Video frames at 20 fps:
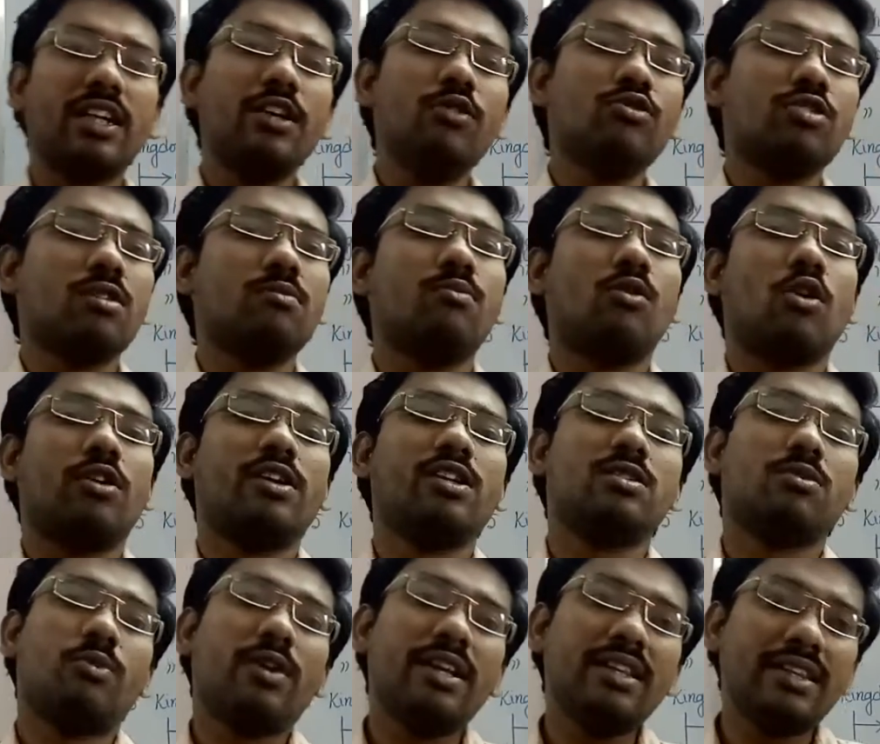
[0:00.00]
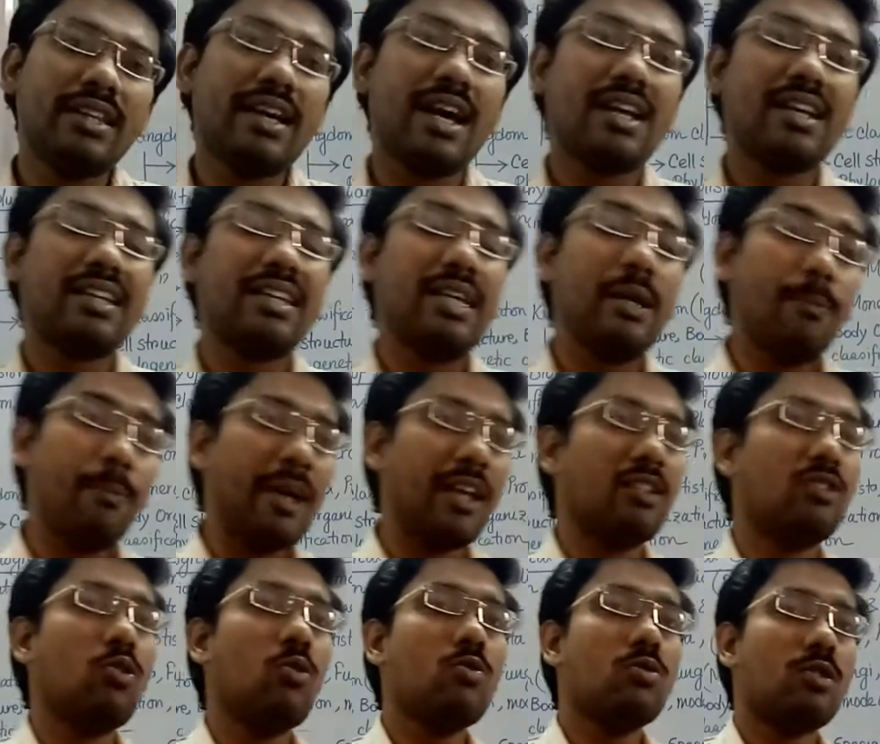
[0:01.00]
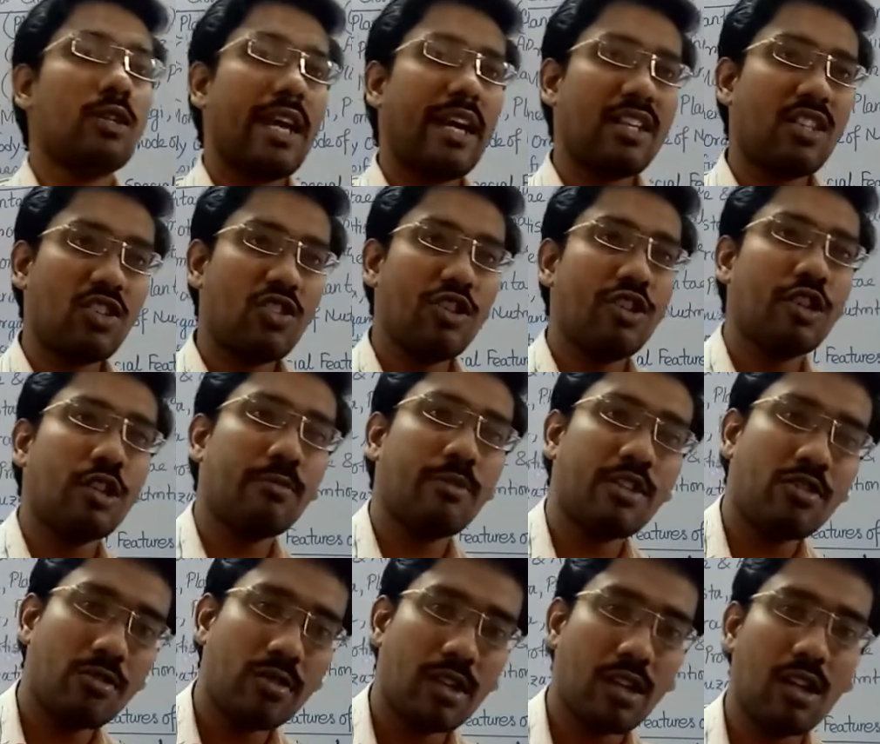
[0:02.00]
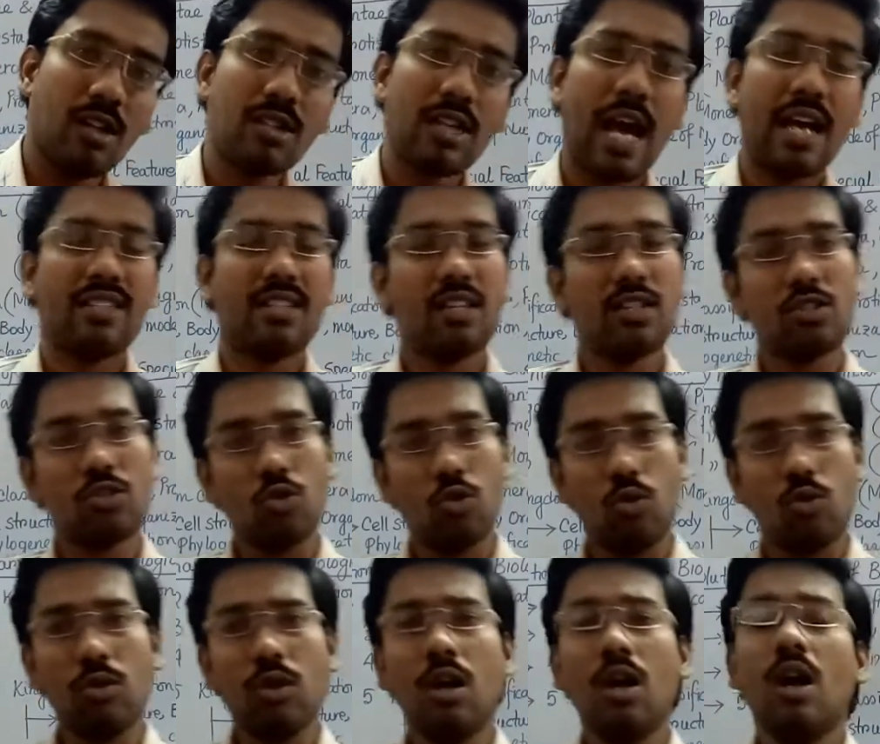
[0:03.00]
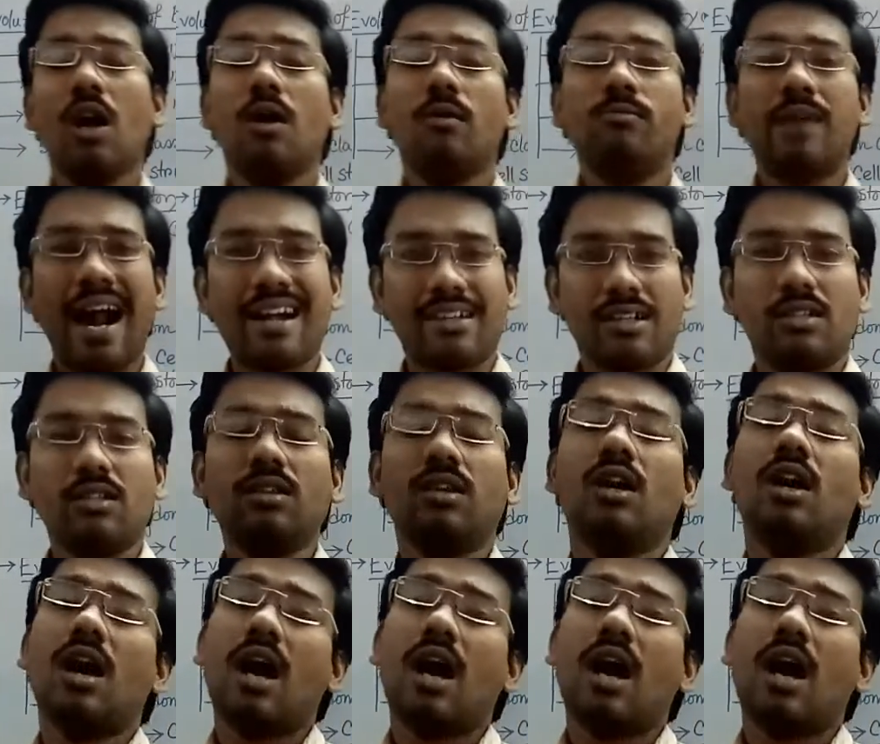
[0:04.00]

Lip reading: inclusion bodies, when they are keeping those excretory materials as a stored matter,